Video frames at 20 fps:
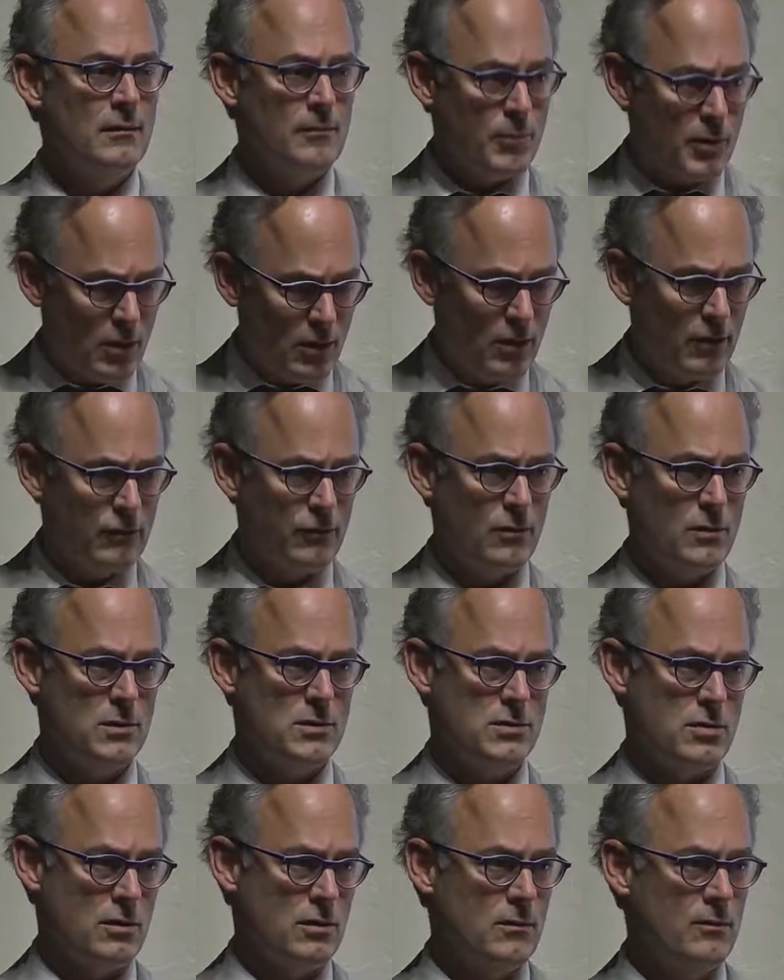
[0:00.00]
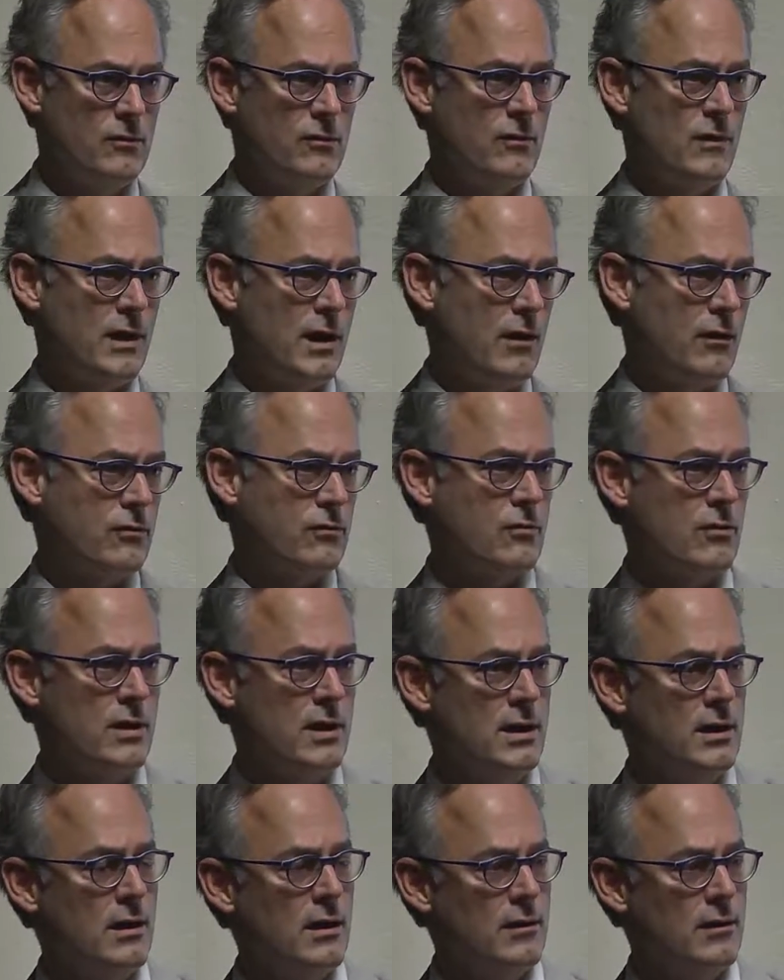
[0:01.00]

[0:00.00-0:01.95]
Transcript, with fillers: but also in terms of the history